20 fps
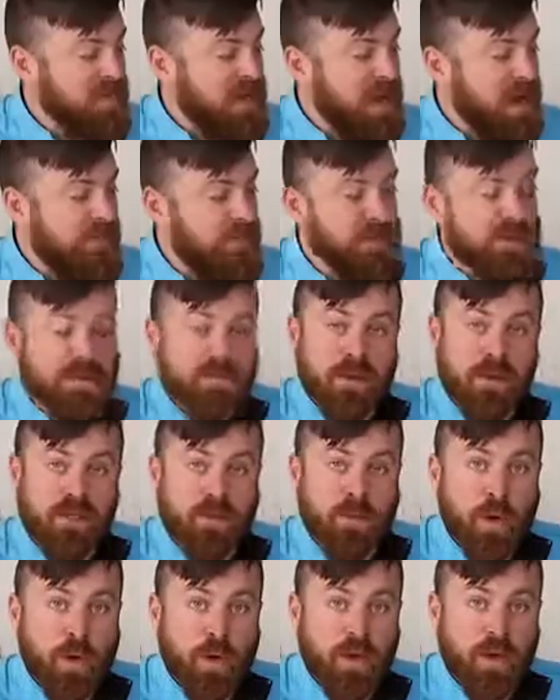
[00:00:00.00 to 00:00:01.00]
to have this much
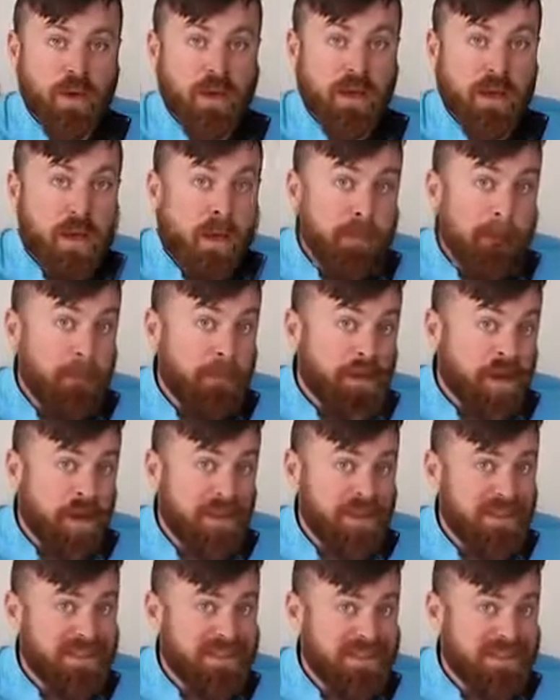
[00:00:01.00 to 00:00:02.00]
marketing, but
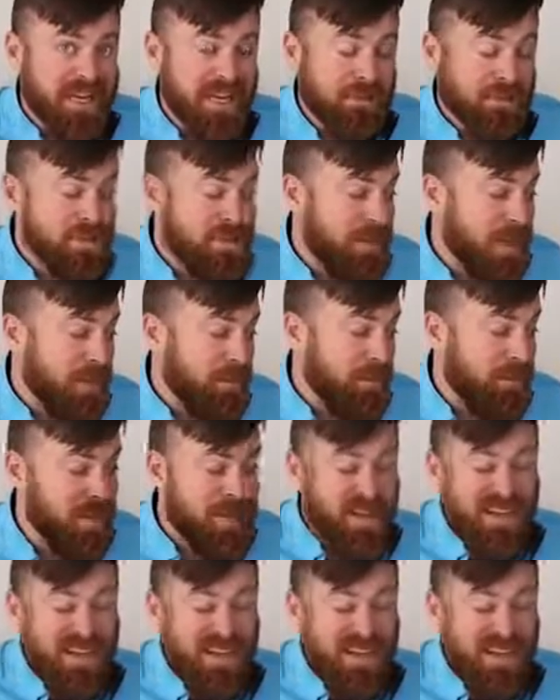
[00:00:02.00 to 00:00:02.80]
at the same time,